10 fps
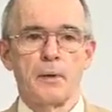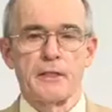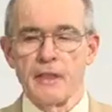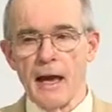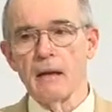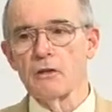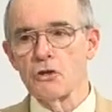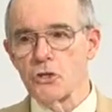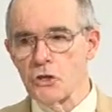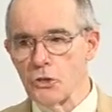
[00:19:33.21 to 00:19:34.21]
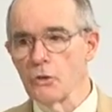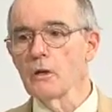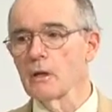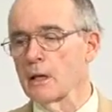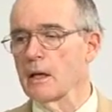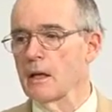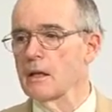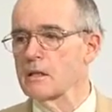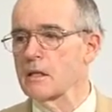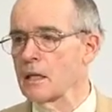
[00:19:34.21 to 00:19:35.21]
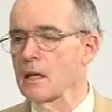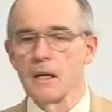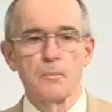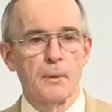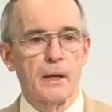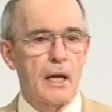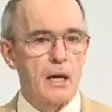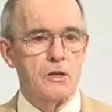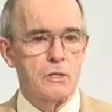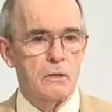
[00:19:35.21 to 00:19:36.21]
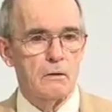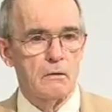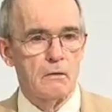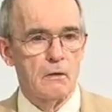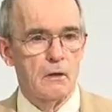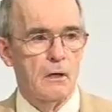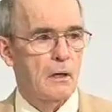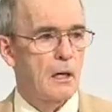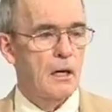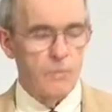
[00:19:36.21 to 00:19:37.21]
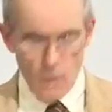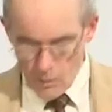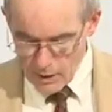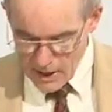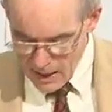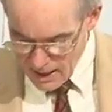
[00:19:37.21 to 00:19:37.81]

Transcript: But that surely is the implication of what we